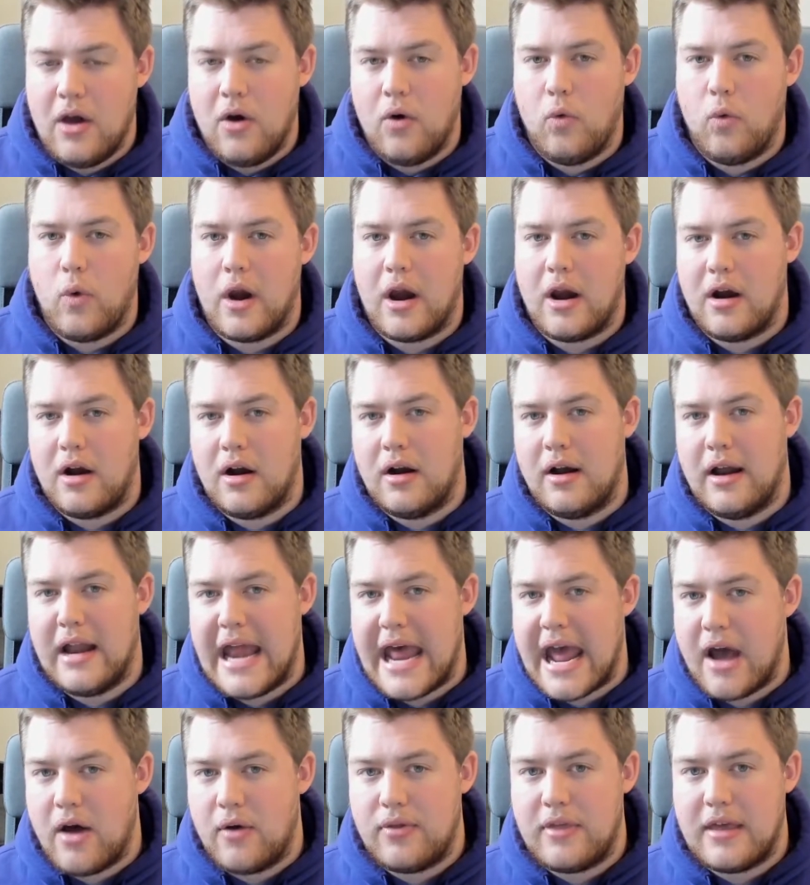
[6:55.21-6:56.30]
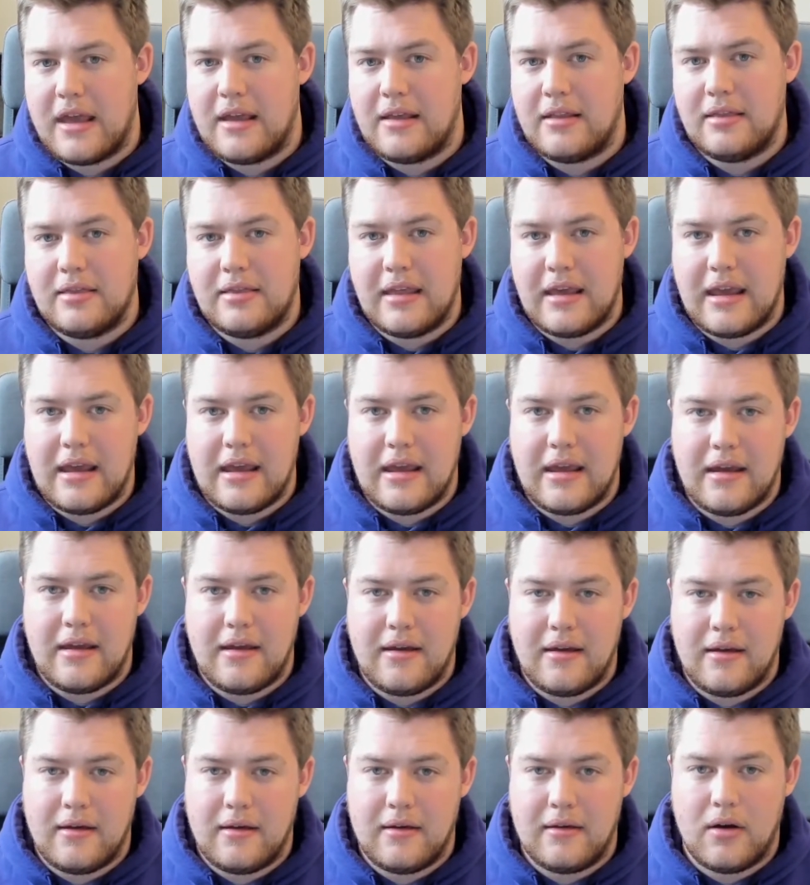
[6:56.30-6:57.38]
where now
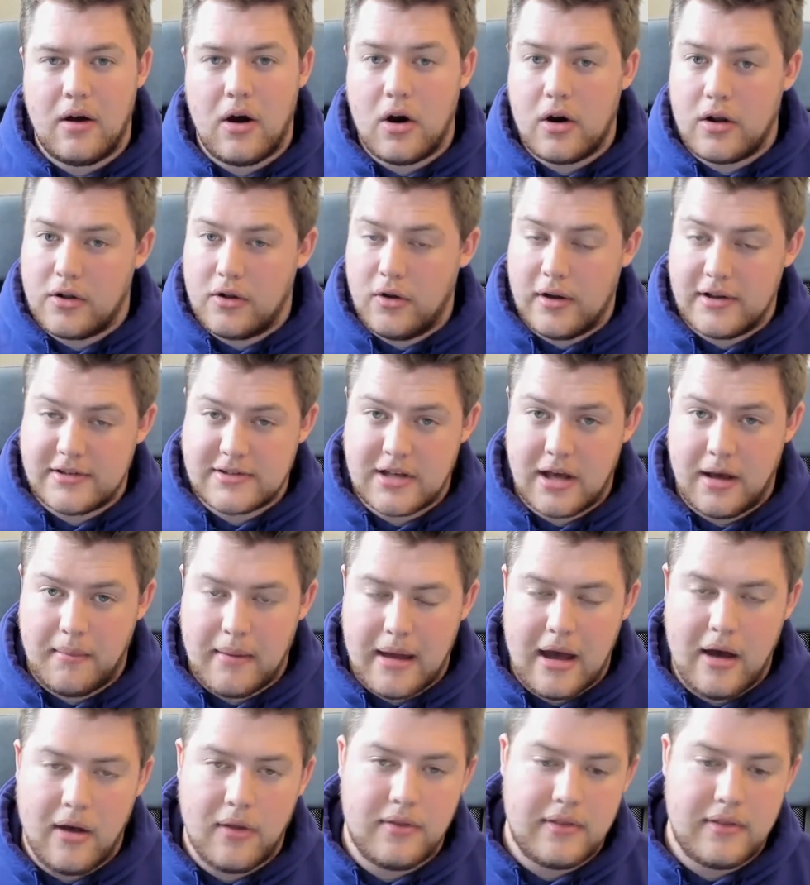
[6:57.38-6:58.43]
the article has come out.